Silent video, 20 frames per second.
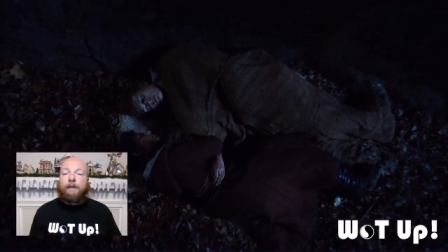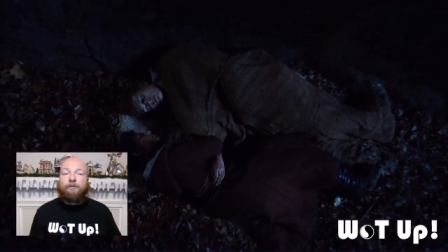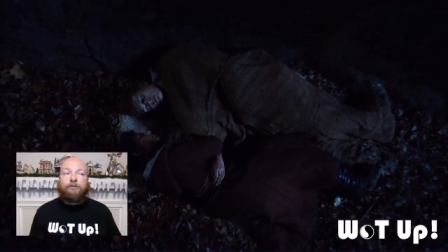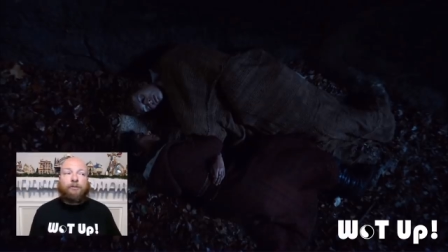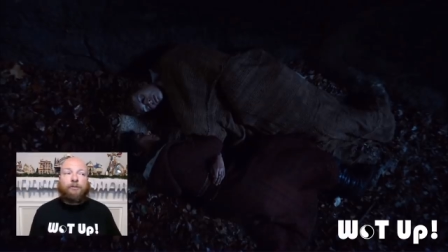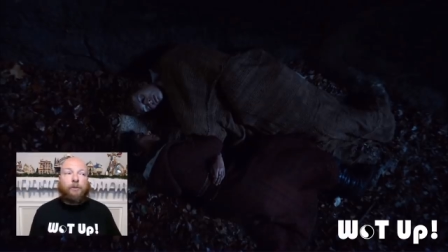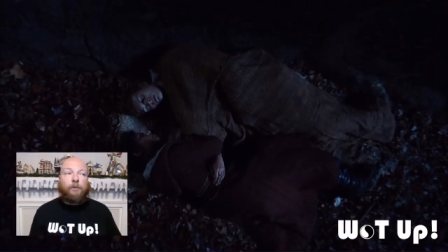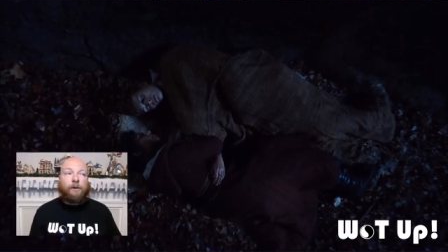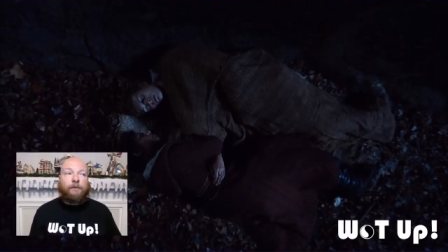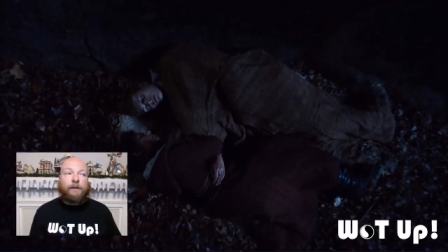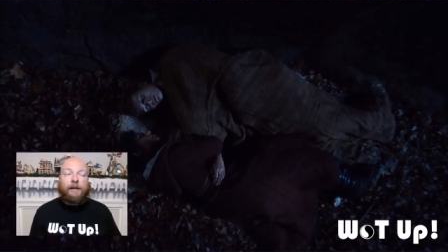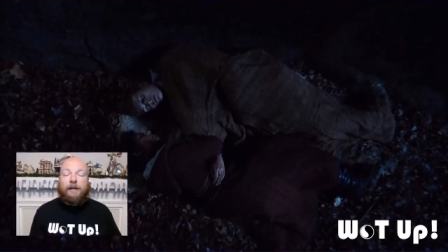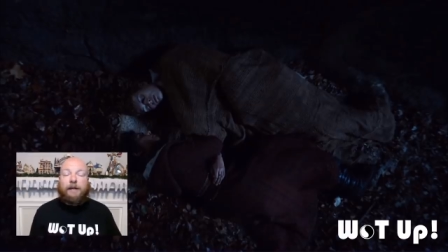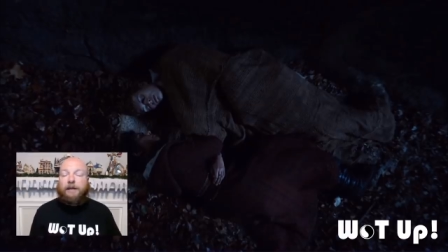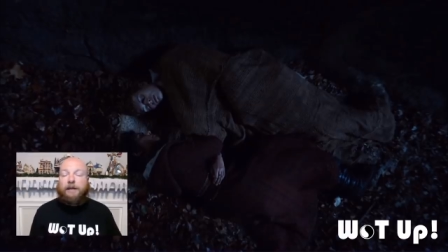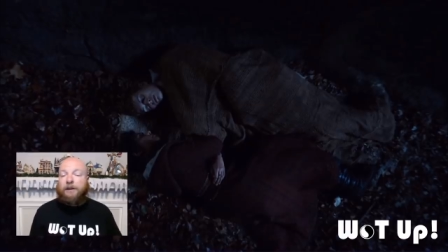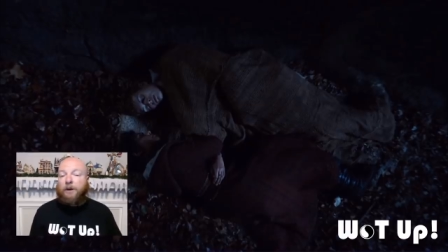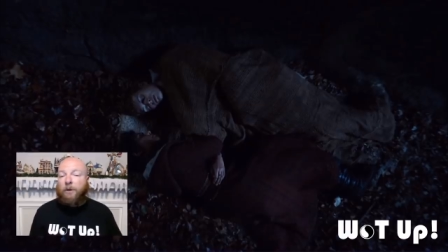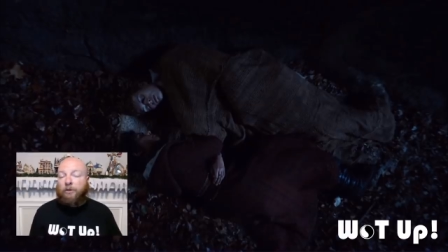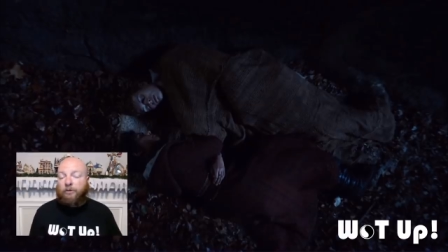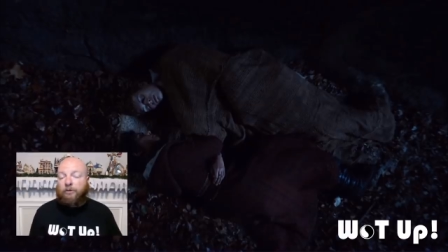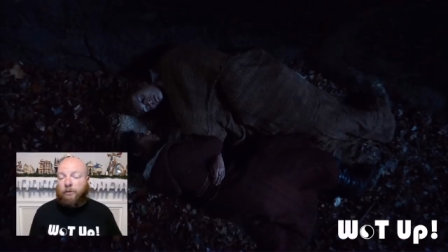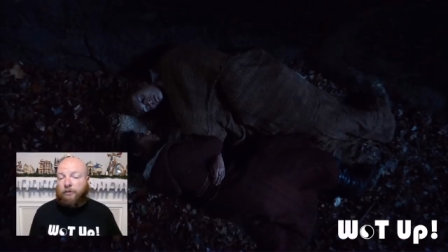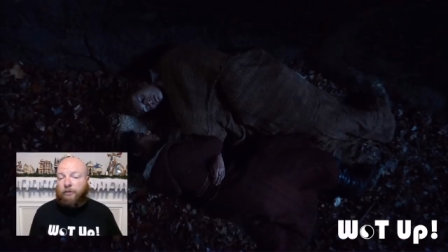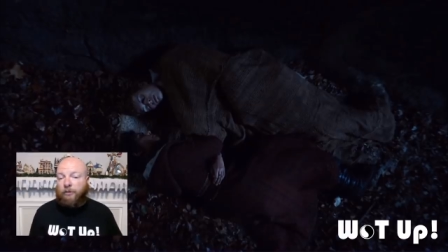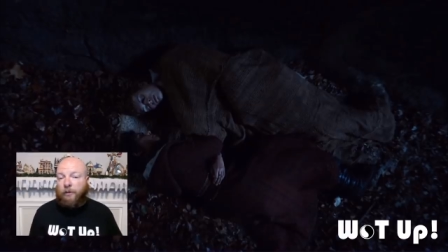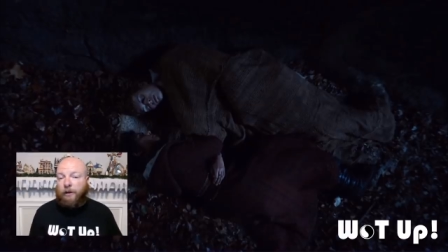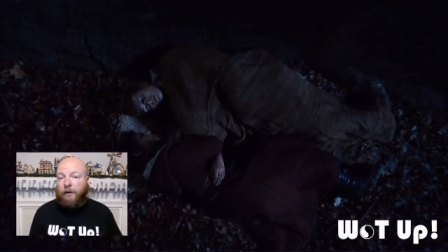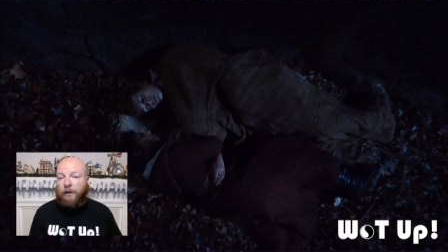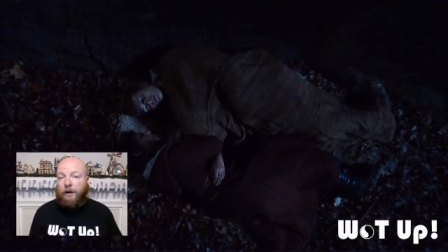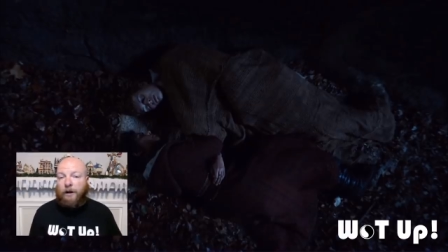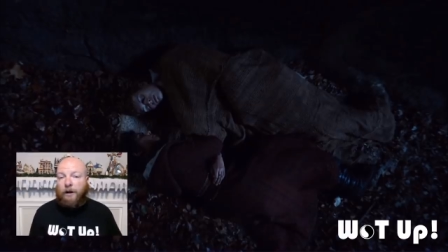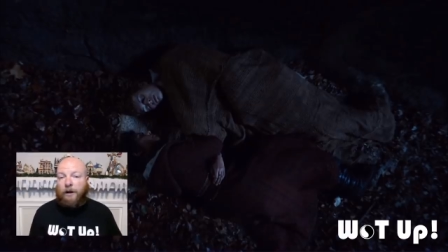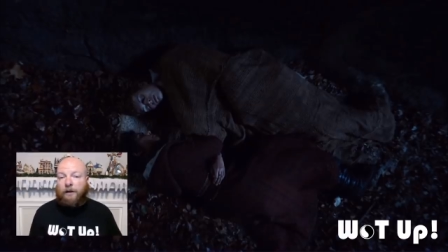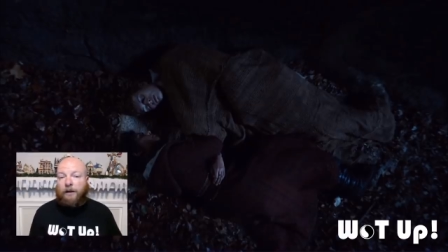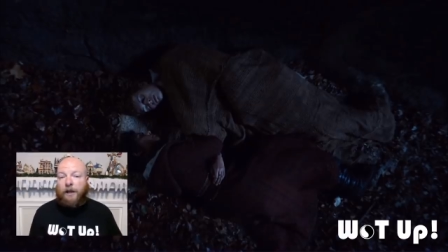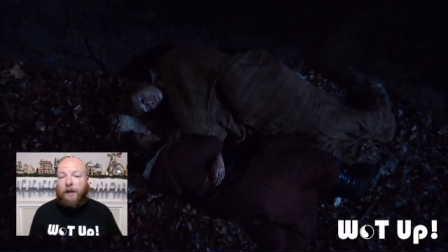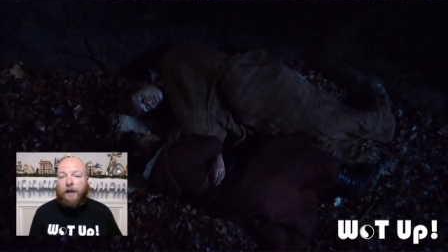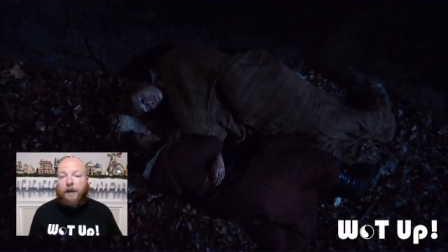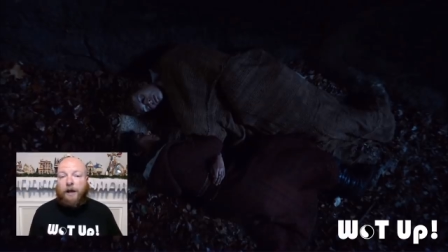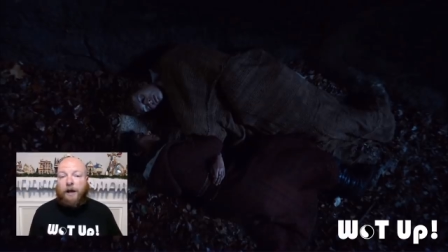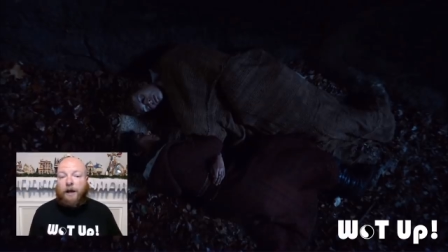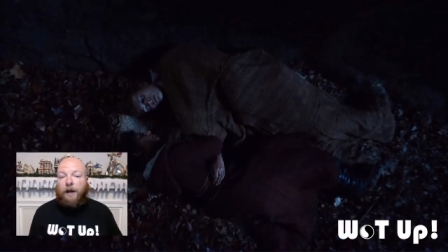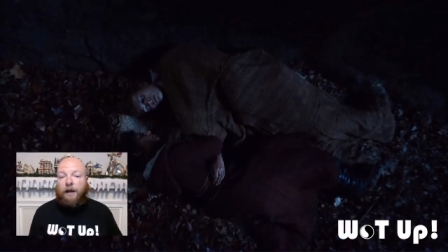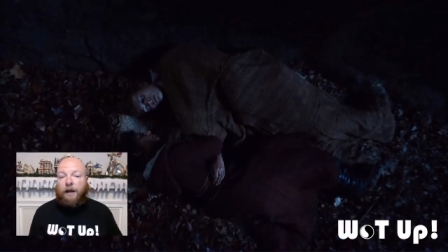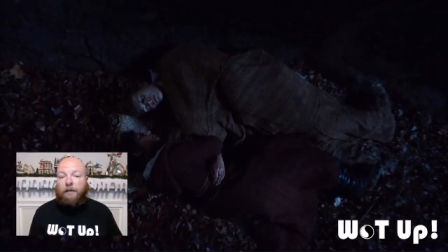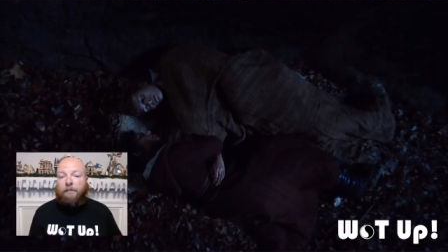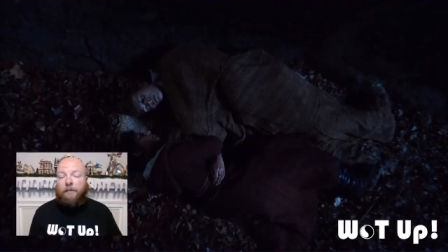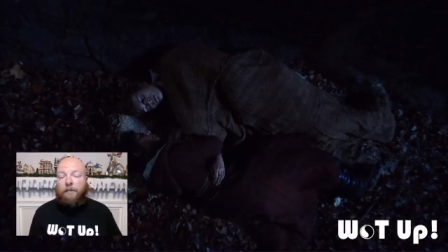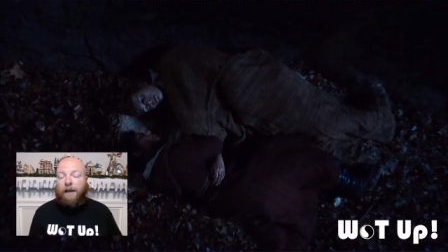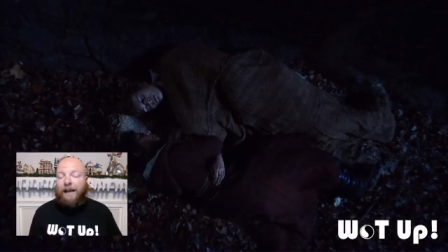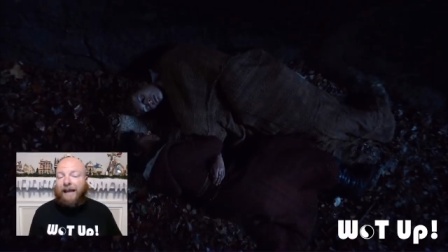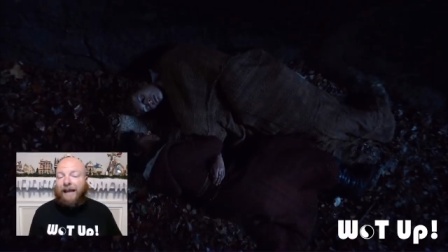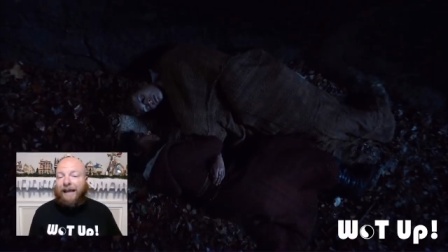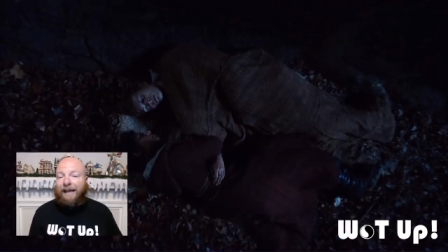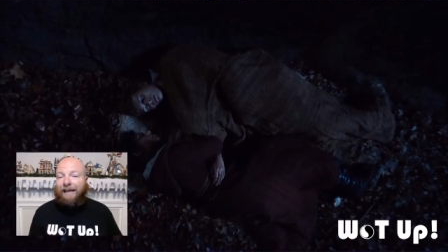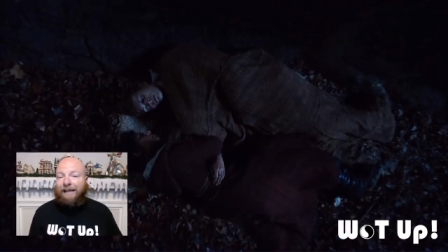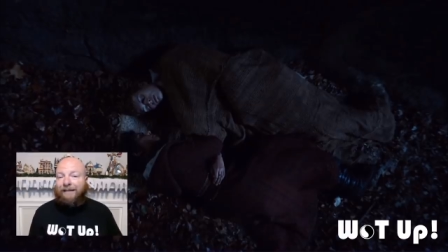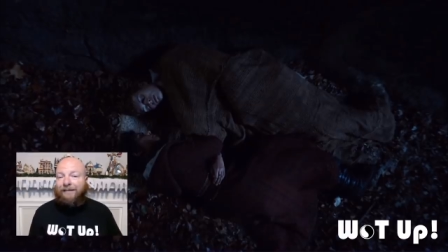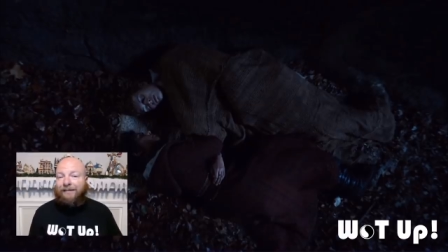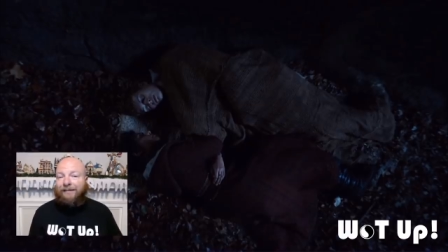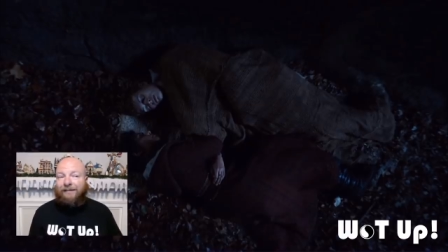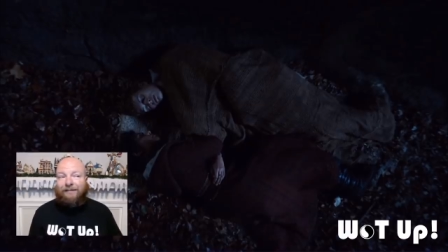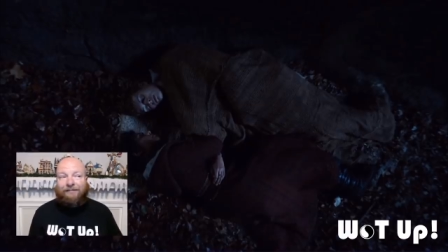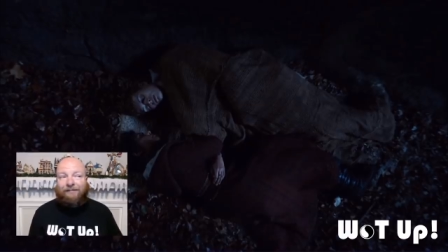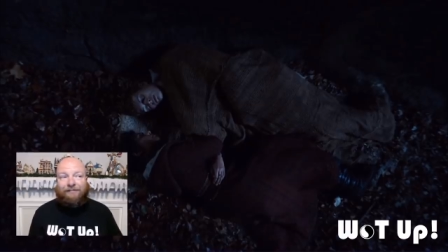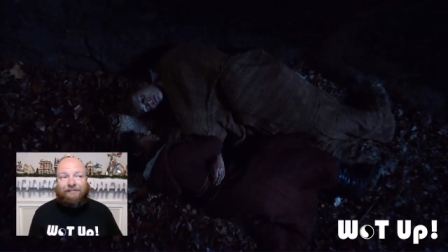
of showing that he knows what's going on, um, and,